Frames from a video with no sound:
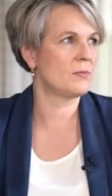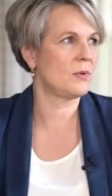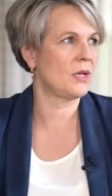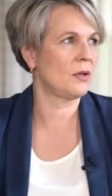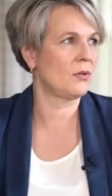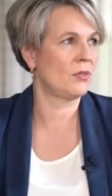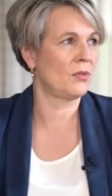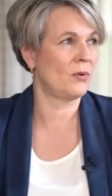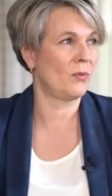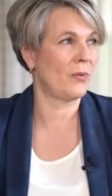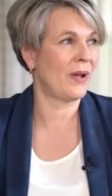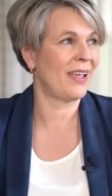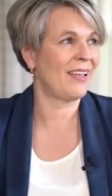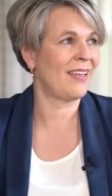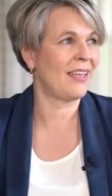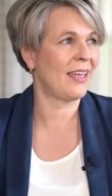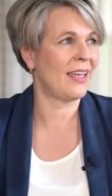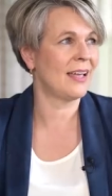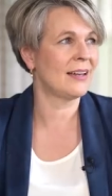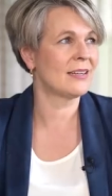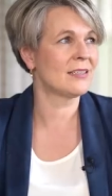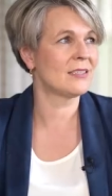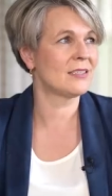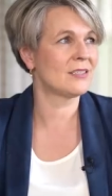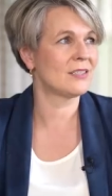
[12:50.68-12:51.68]
to me on the
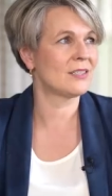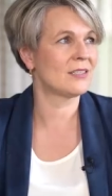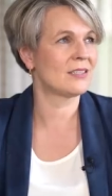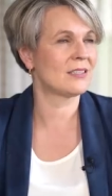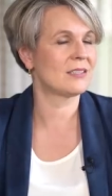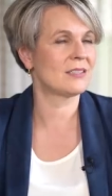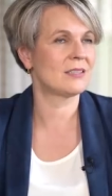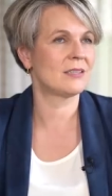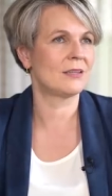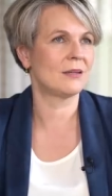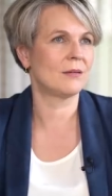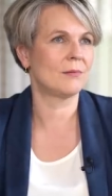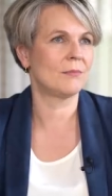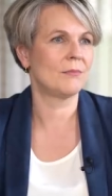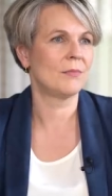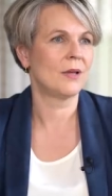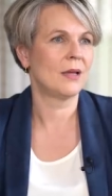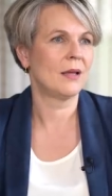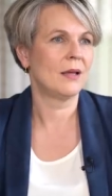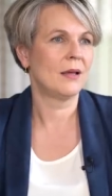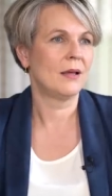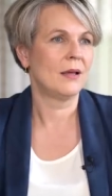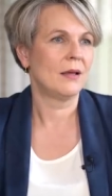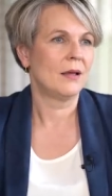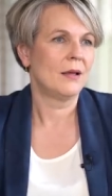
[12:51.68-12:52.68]
weekends just to
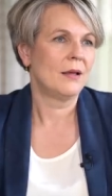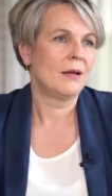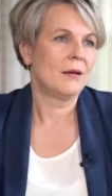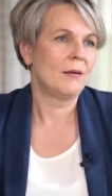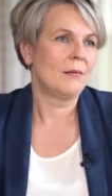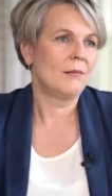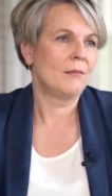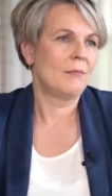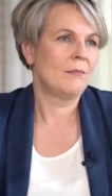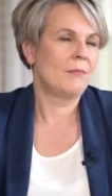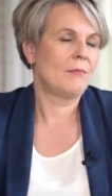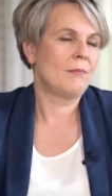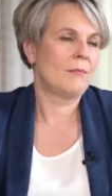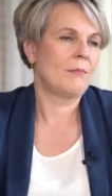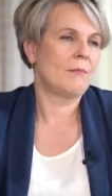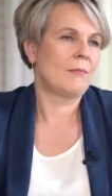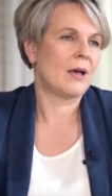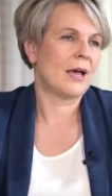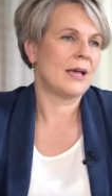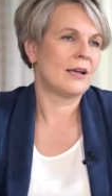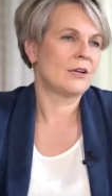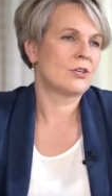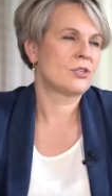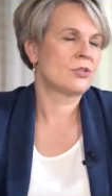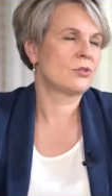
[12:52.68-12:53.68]

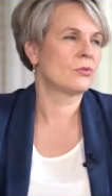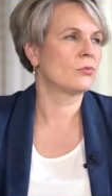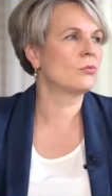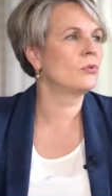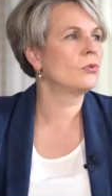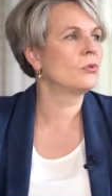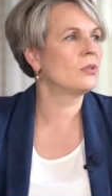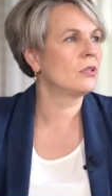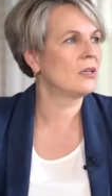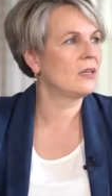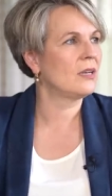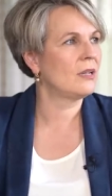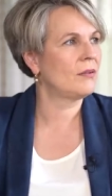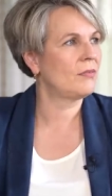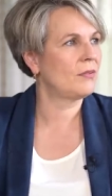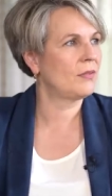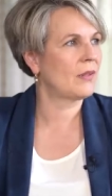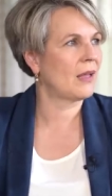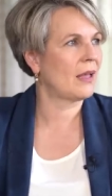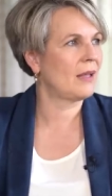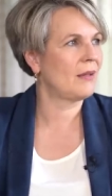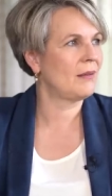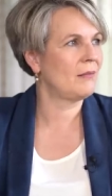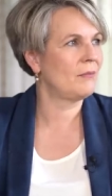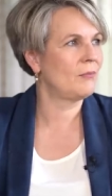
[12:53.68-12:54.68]
make sure that if
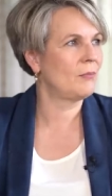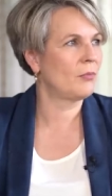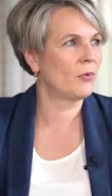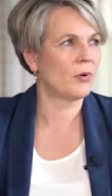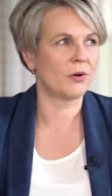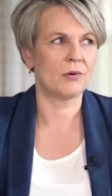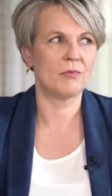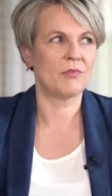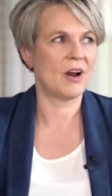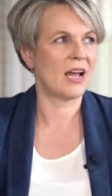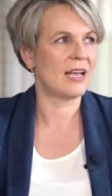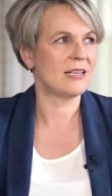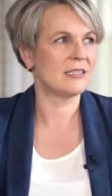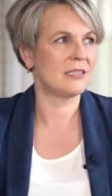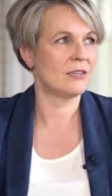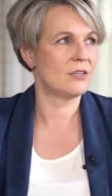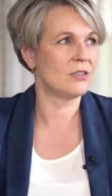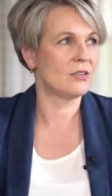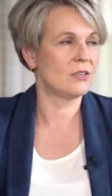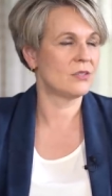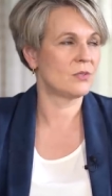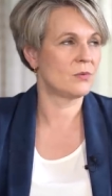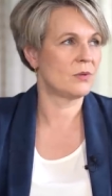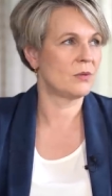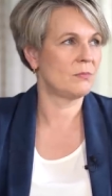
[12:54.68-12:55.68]
they want to raise
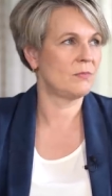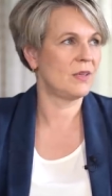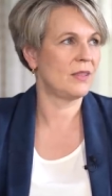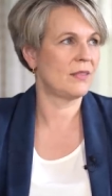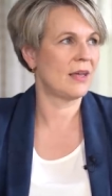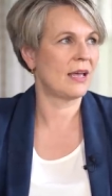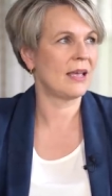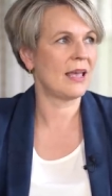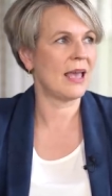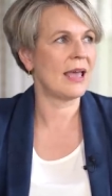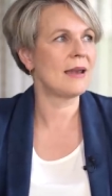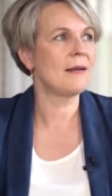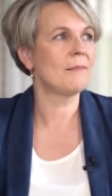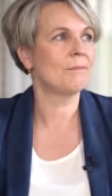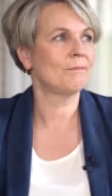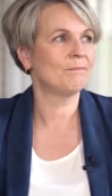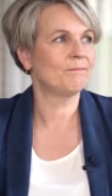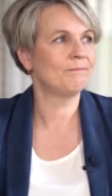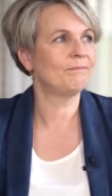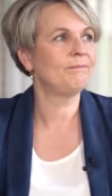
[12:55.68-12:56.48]
issues with me, they can.